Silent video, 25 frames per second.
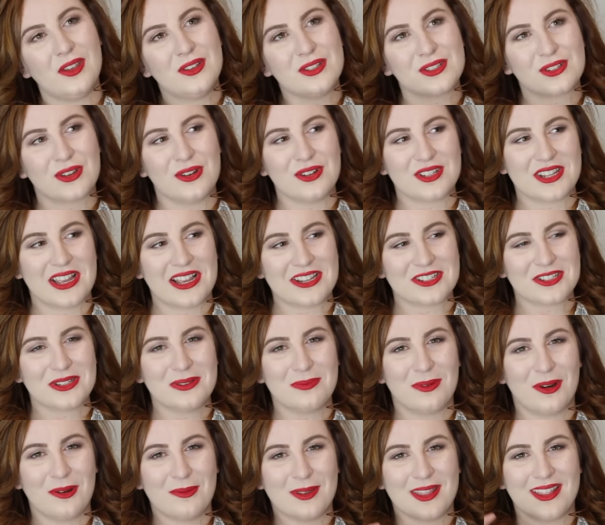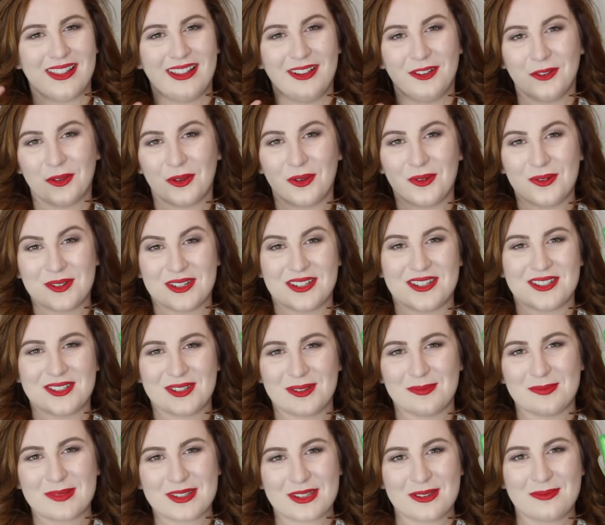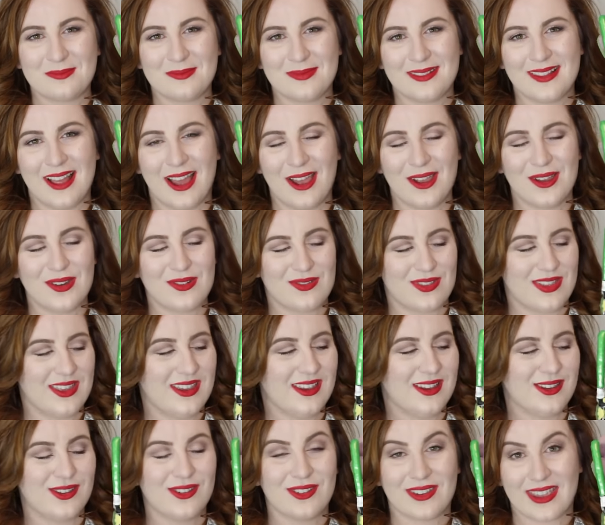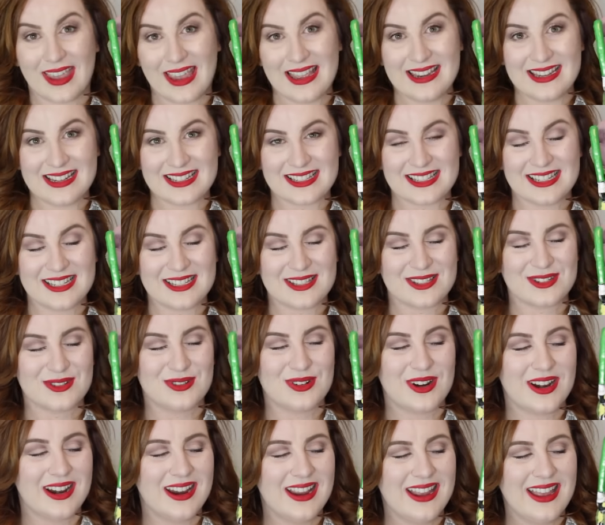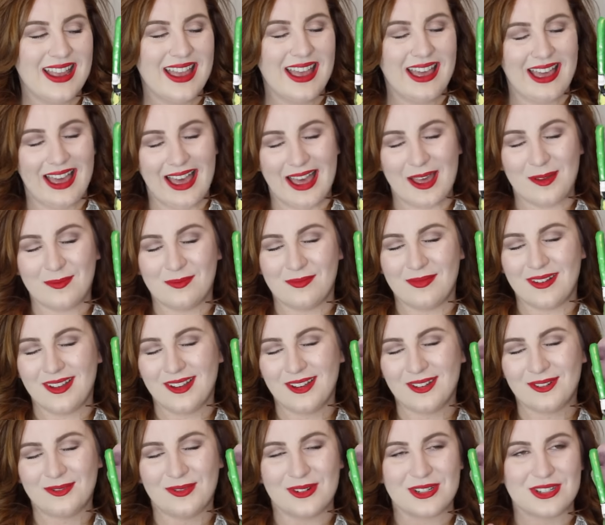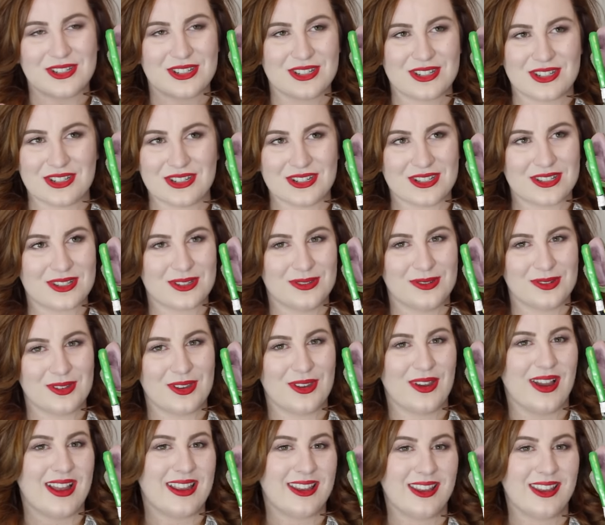Scott's actually bought me the little Yoda Tsum Tsum out of the U K Disney store, um, which is just so cute.